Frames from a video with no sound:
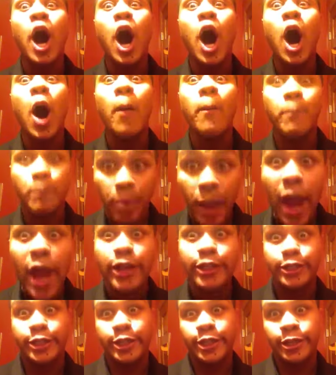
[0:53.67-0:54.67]
a
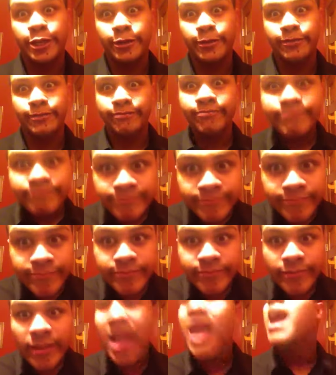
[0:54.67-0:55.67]
bitch.
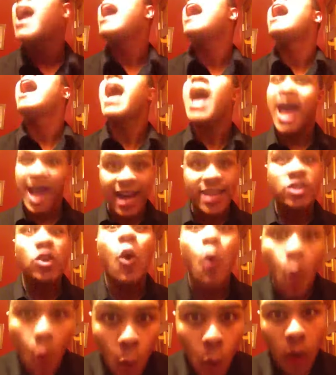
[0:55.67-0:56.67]
Ass
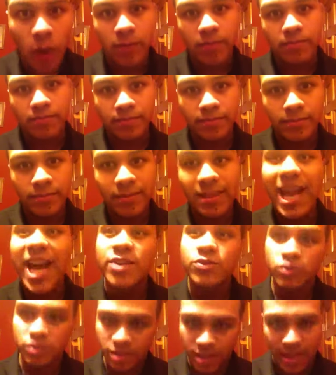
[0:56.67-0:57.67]
whore.
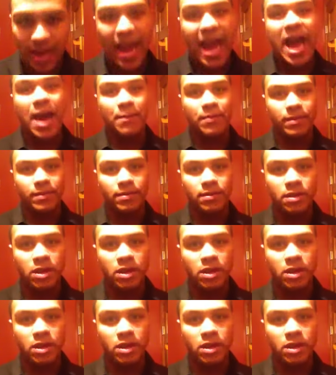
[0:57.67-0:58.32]
That's what's going to happen.